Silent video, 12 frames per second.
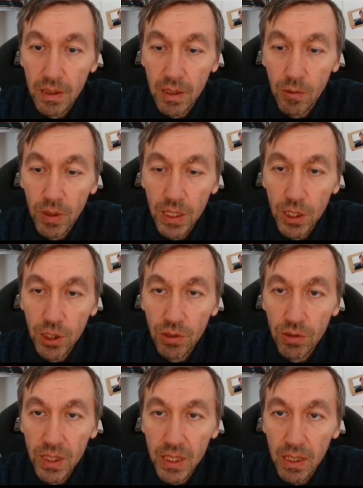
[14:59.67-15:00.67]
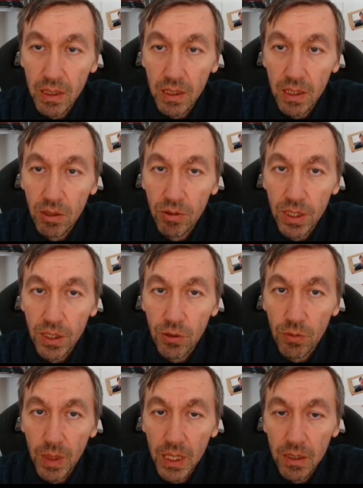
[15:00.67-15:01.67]
queen h2, suddenly there is
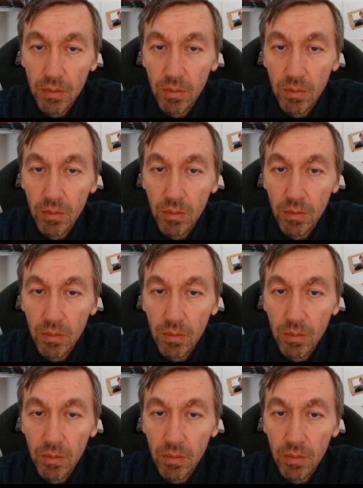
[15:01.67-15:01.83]
no mate and